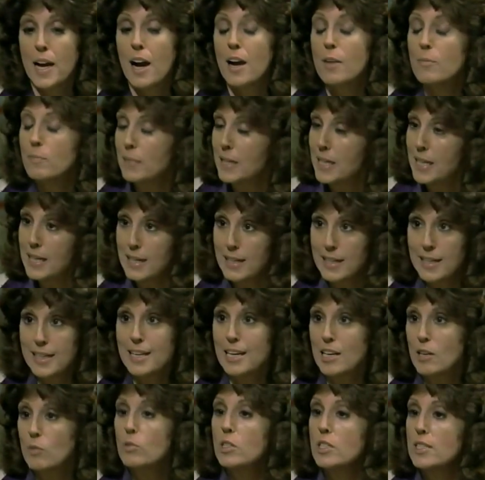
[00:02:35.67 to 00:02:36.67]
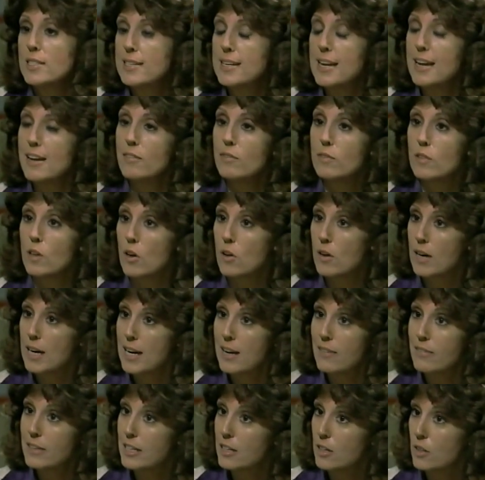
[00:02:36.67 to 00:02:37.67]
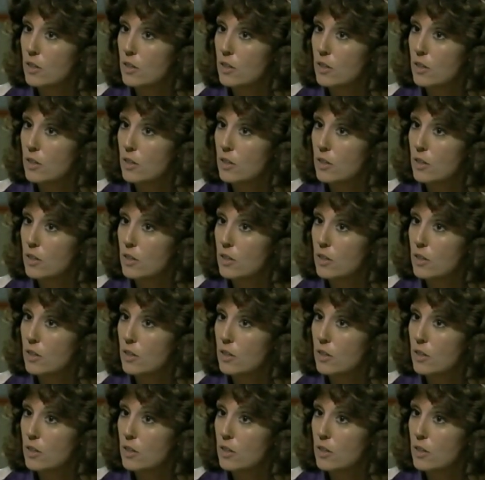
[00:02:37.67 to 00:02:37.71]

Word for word: I mean, it would save Laura having